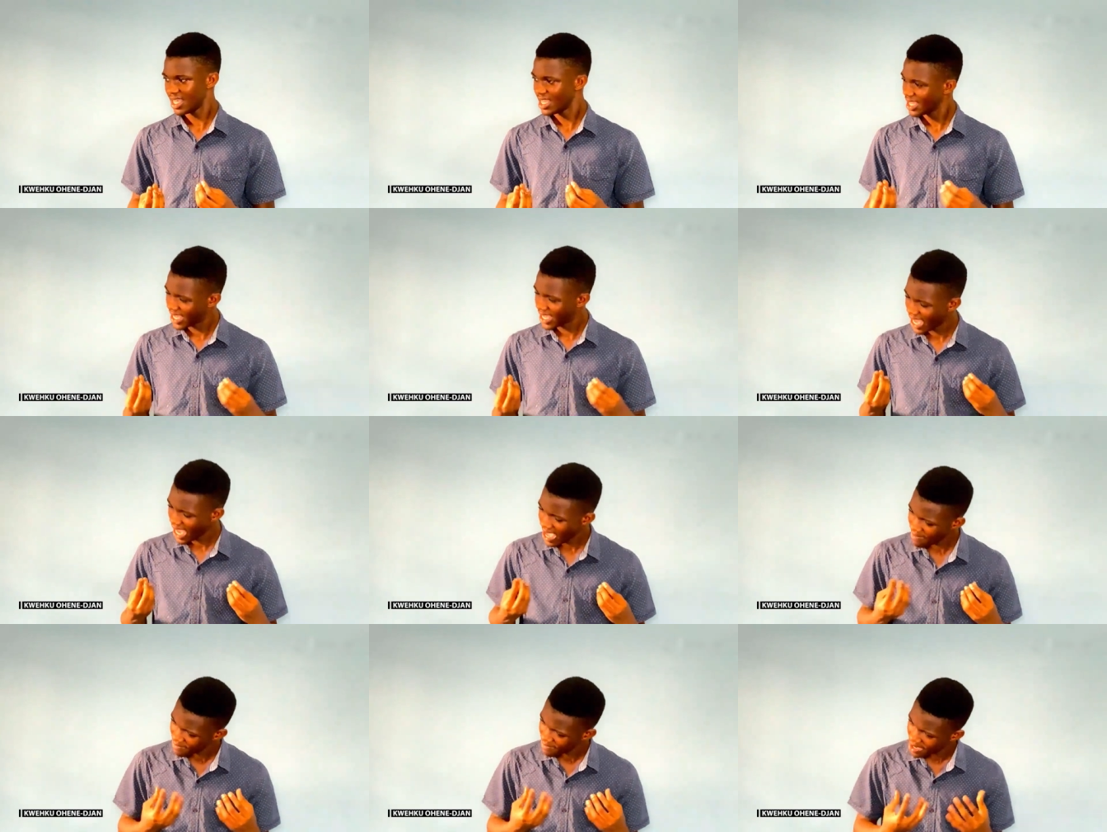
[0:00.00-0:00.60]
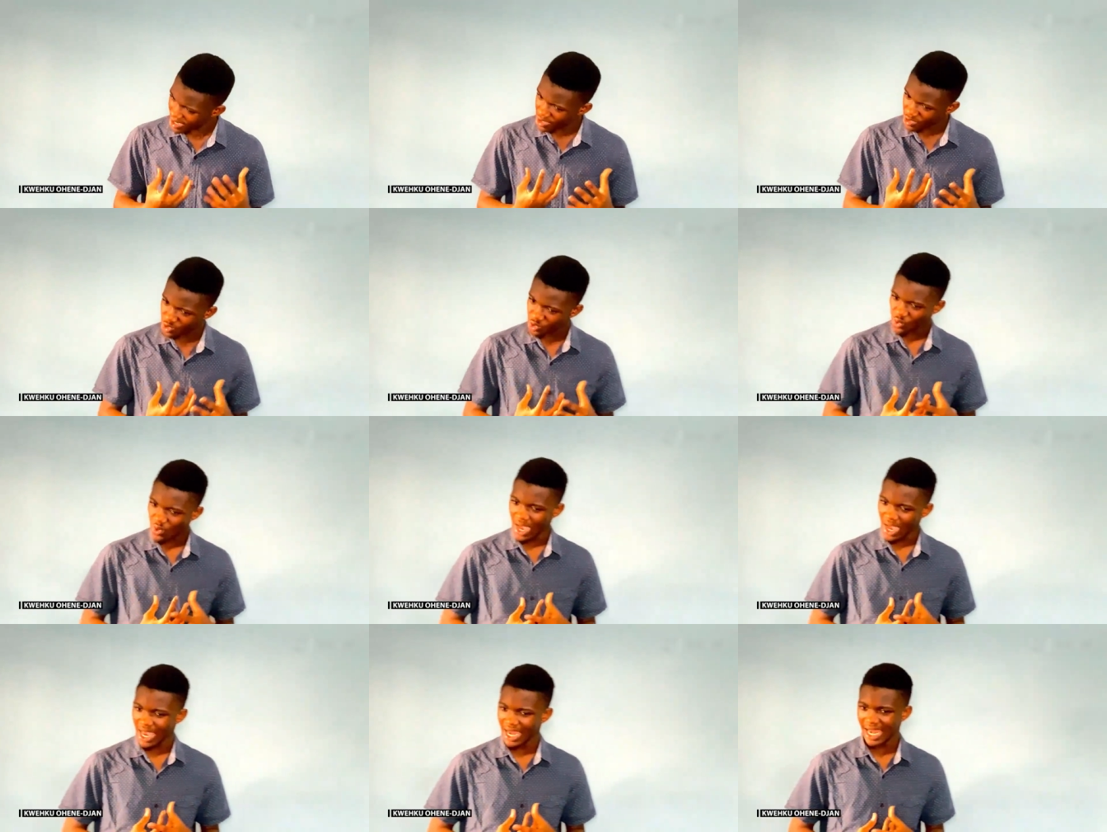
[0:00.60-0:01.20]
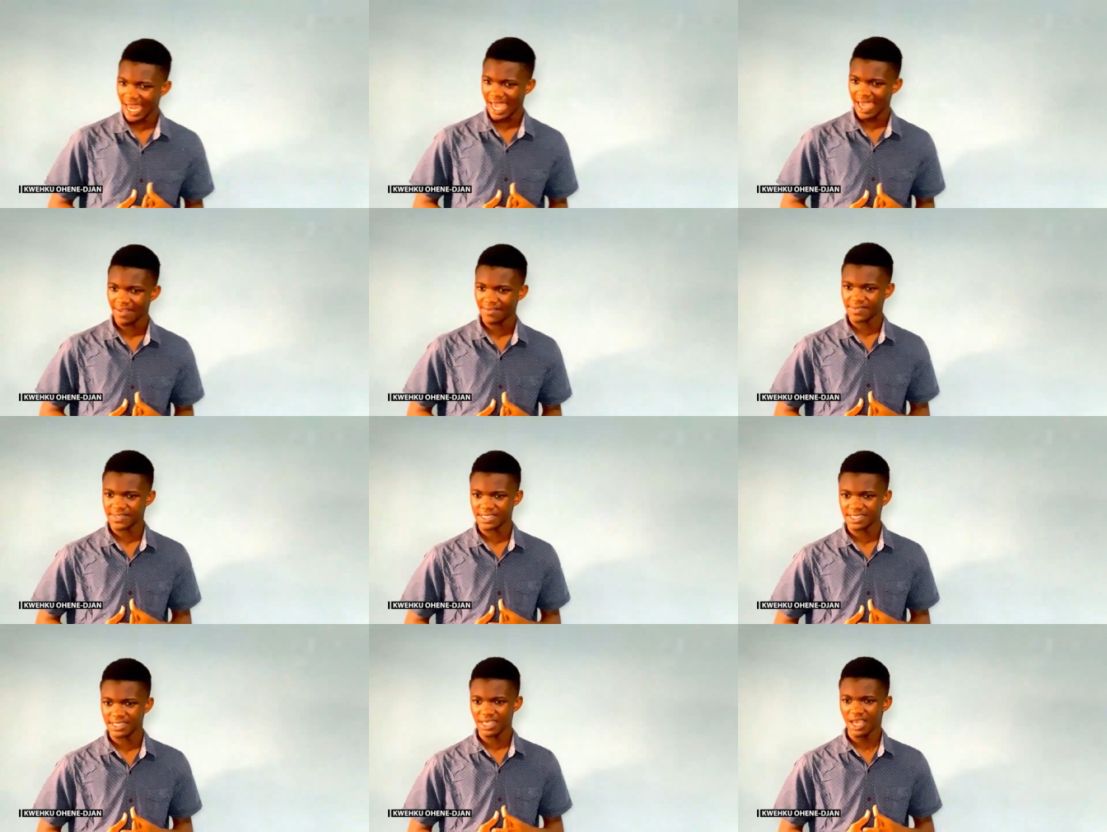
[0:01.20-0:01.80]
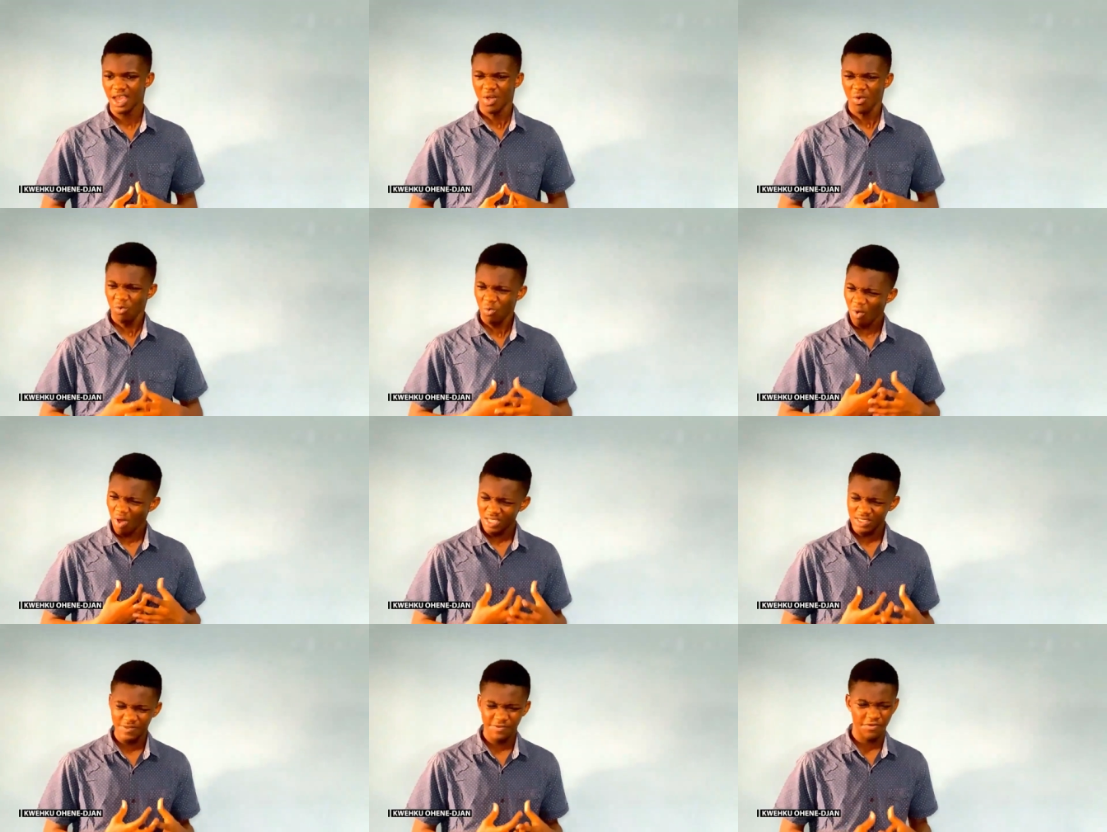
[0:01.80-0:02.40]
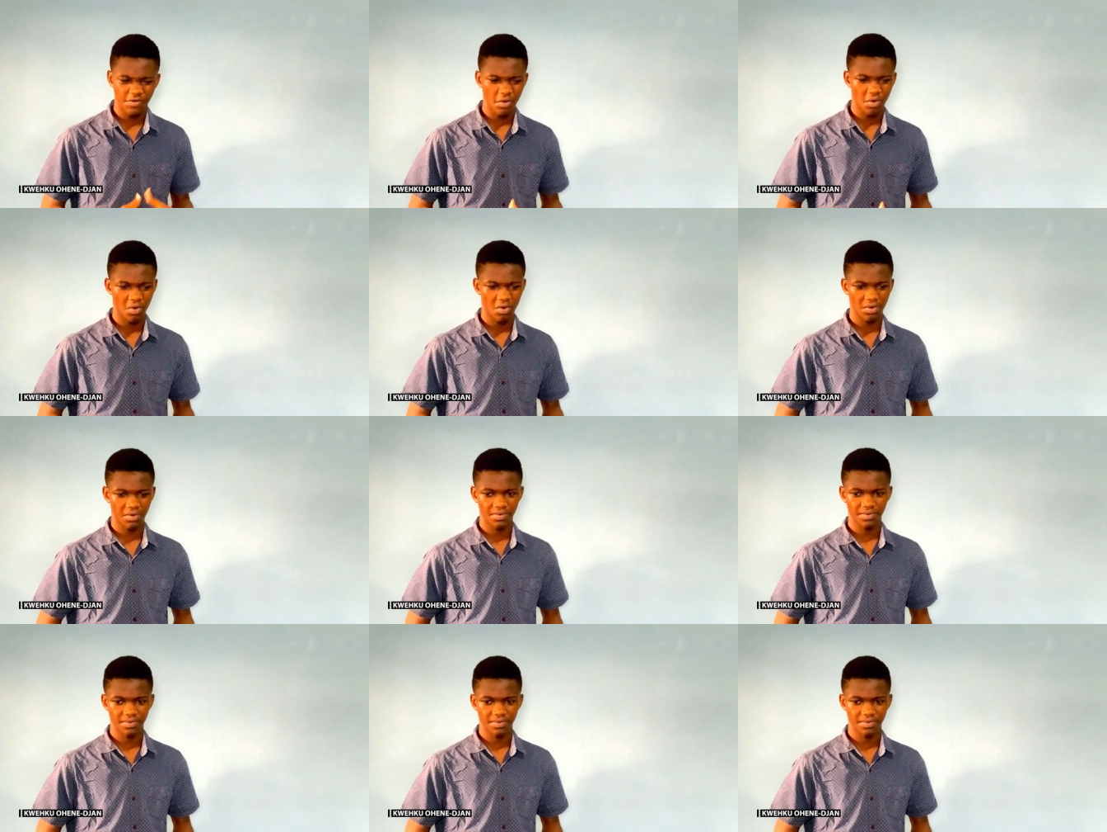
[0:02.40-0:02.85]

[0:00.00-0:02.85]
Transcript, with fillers: came into our lives. What for?